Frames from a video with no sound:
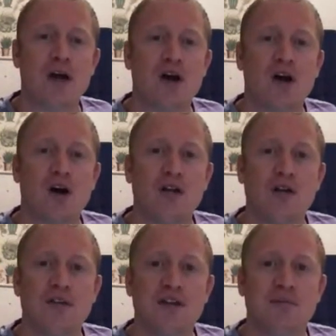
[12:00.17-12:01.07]
all
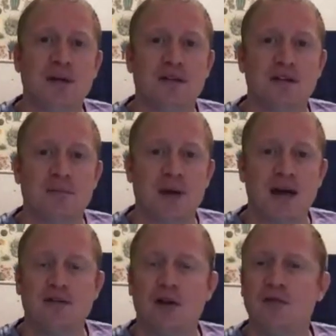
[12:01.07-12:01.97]
of these bits in the
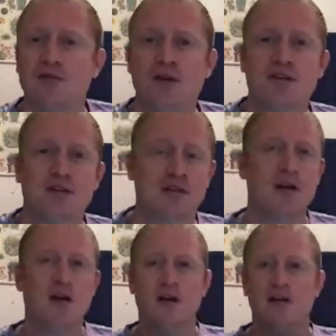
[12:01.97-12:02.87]
past, all of these traces.
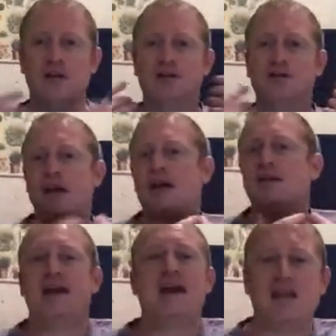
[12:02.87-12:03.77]
They
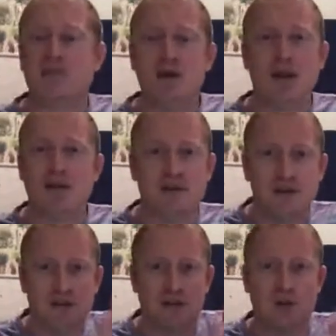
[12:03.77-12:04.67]
can't be
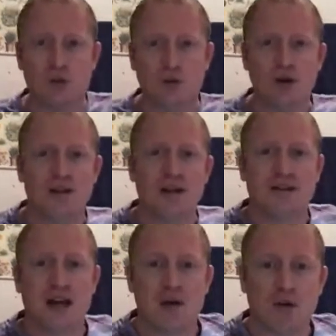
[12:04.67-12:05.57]
relevant to,
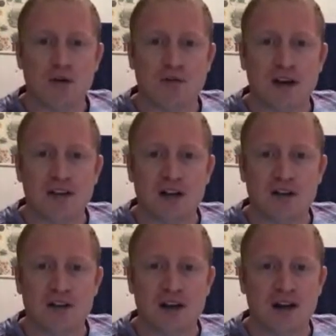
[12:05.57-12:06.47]
let's say, I want to find
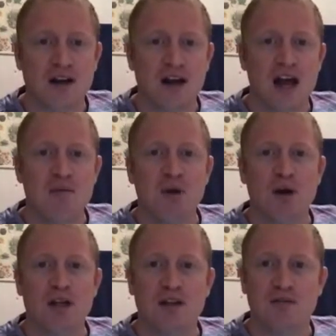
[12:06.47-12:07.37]
out the
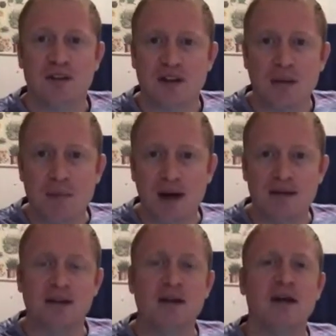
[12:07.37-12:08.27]
Hamming weight of the
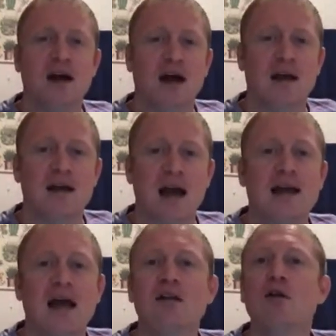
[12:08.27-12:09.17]
subbytes.
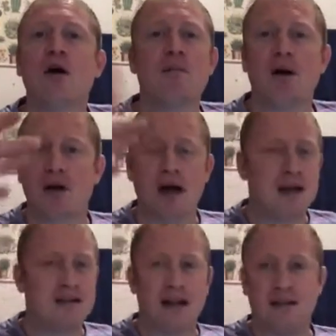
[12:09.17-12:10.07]
I can't look at
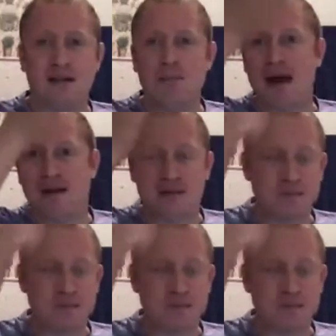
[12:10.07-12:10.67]
the past.